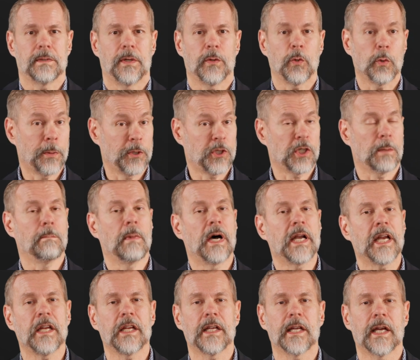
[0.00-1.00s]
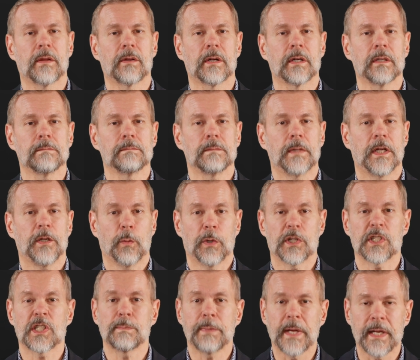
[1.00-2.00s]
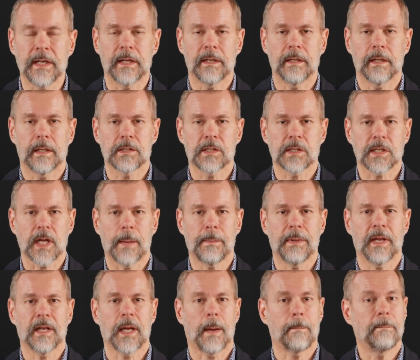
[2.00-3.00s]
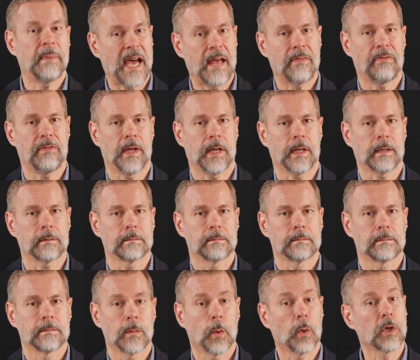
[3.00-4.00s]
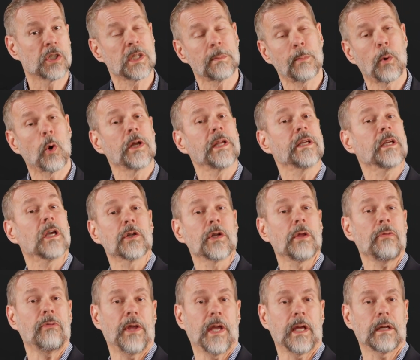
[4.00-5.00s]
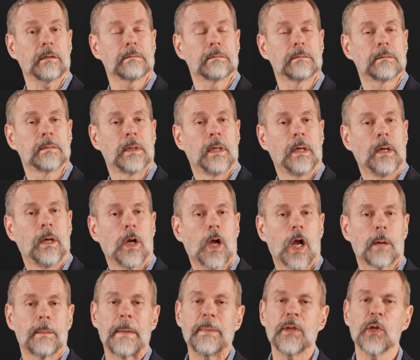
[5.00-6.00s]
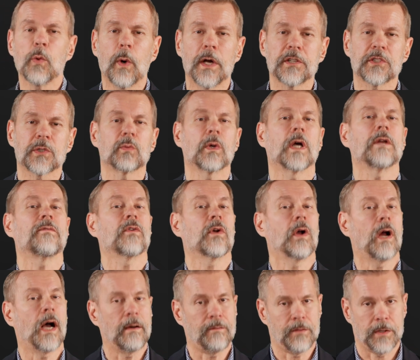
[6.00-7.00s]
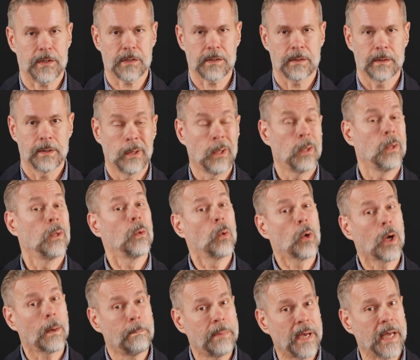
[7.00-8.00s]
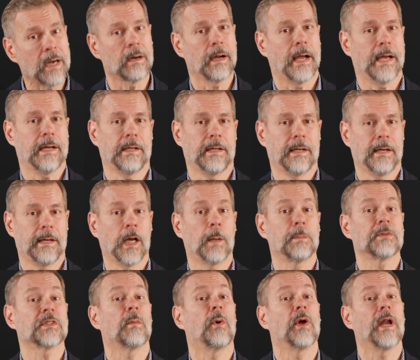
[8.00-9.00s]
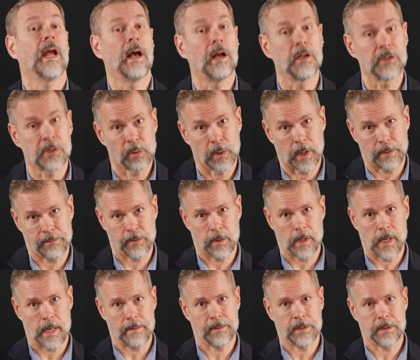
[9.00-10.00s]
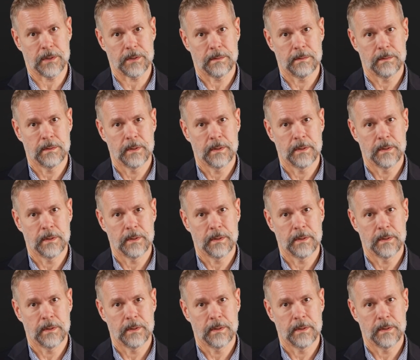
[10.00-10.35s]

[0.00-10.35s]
and you put your money together, and you want to spend it on stopping a bad thing, or supporting a good thing. Or maybe you want to run for office, or a better idea, help someone else run for office.